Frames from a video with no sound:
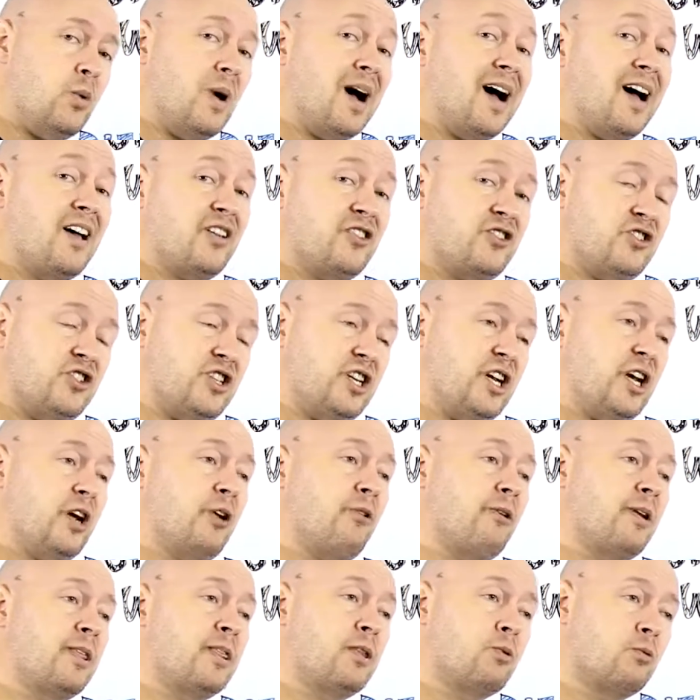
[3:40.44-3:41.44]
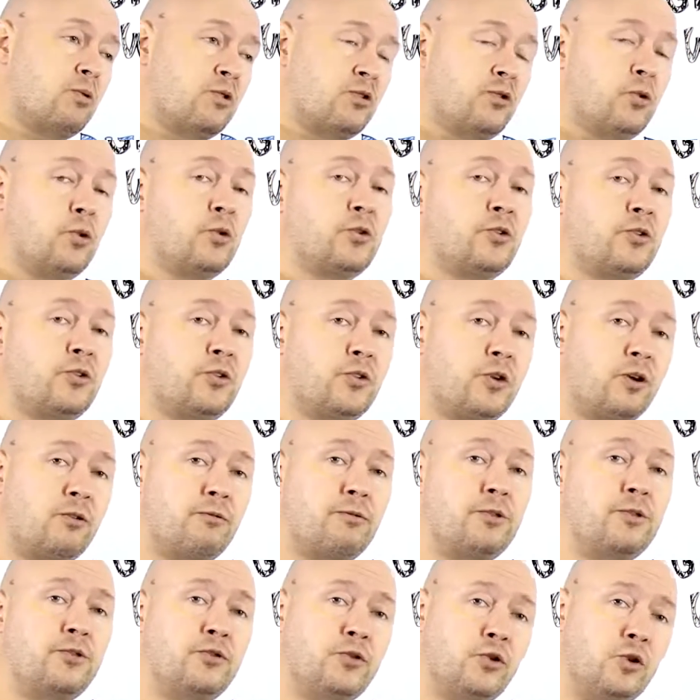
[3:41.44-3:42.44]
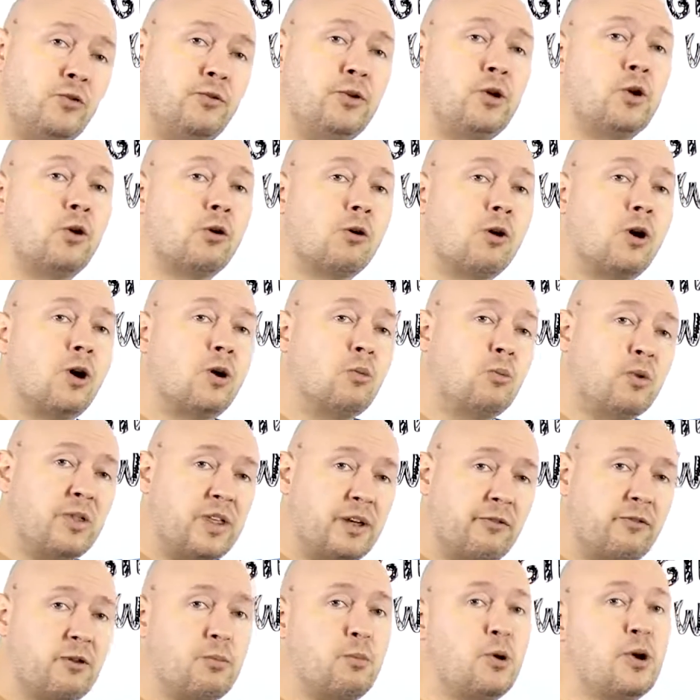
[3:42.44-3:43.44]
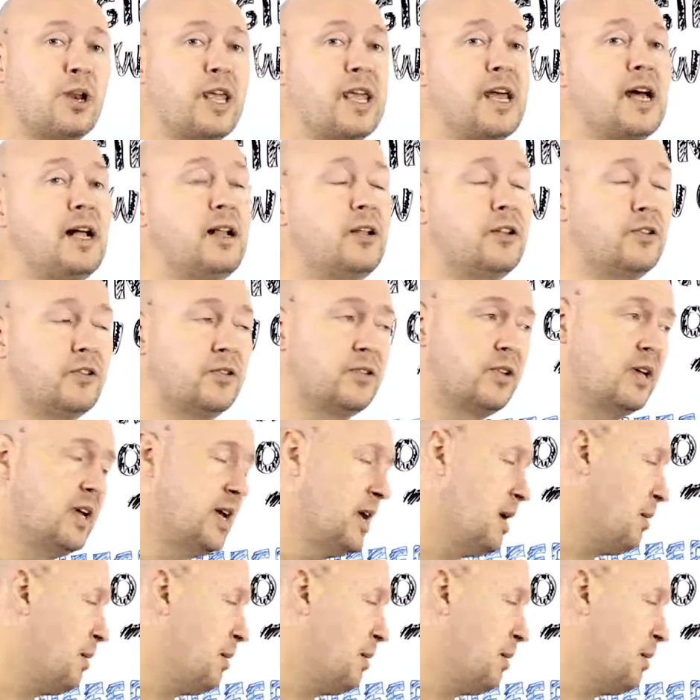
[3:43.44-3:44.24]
you are sharing the resources of the server you're on with everybody else.